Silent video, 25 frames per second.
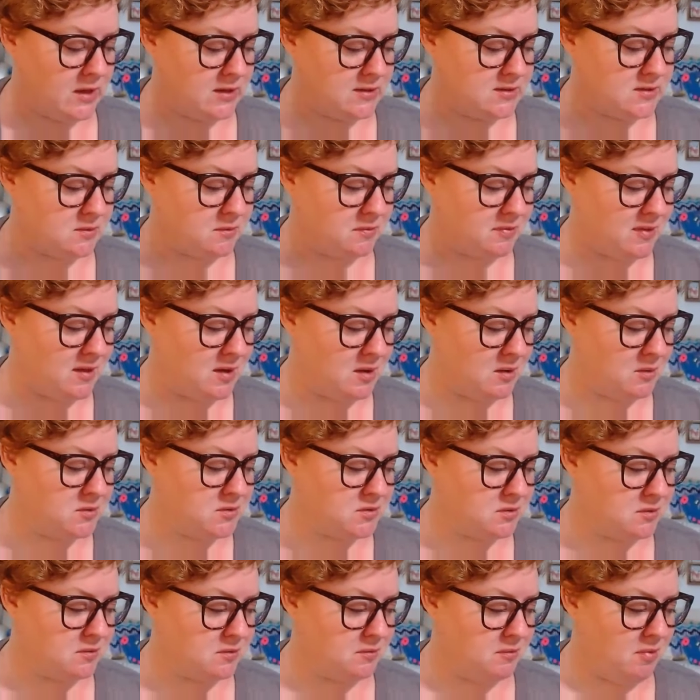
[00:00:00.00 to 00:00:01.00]
So
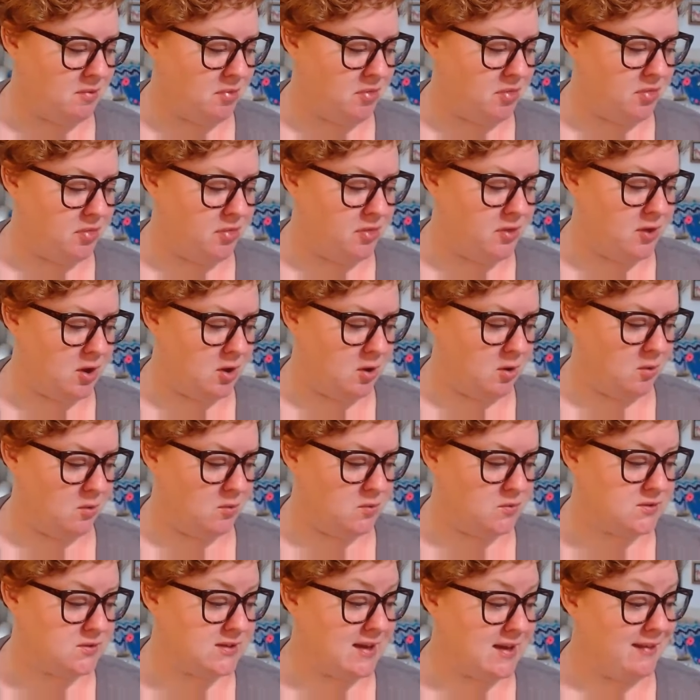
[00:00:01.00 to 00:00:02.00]
those are
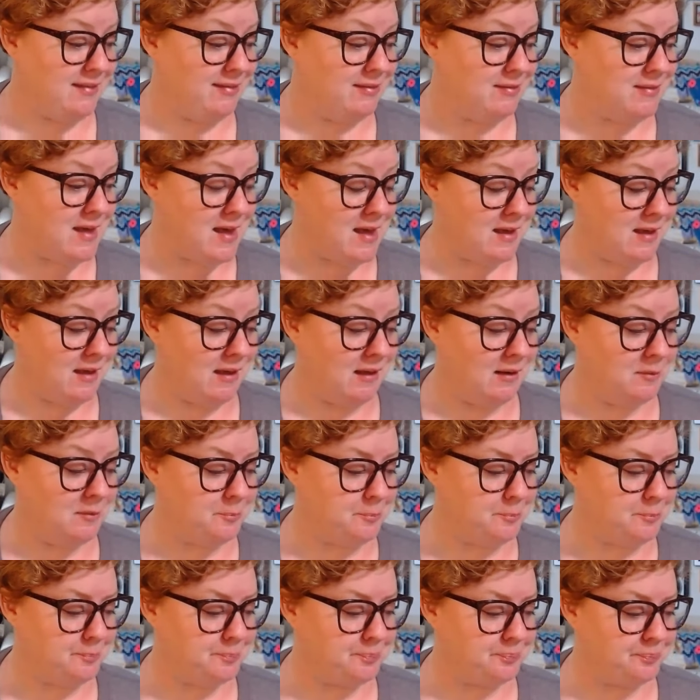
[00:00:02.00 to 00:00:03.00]
those. And then